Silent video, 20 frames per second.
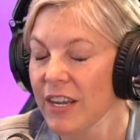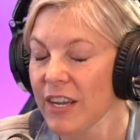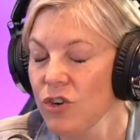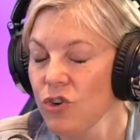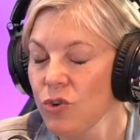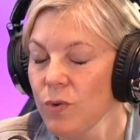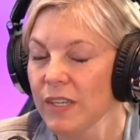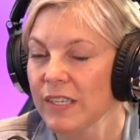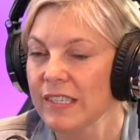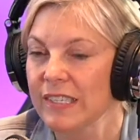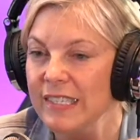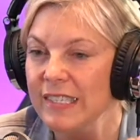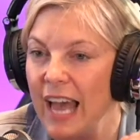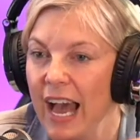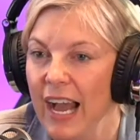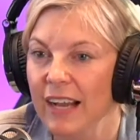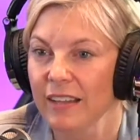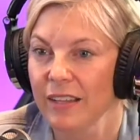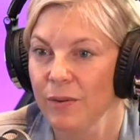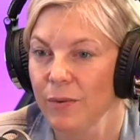I knew
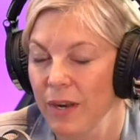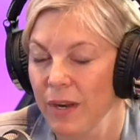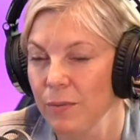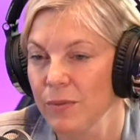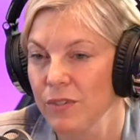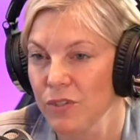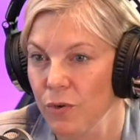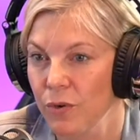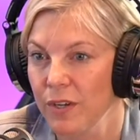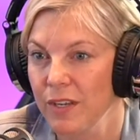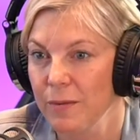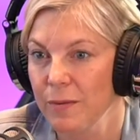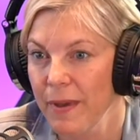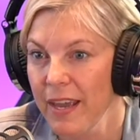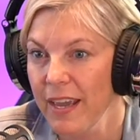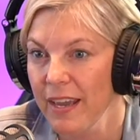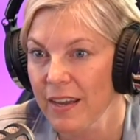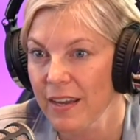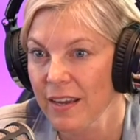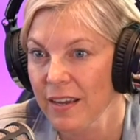exactly what I was going to
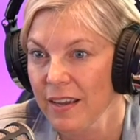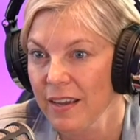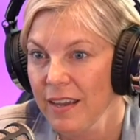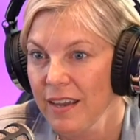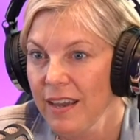make.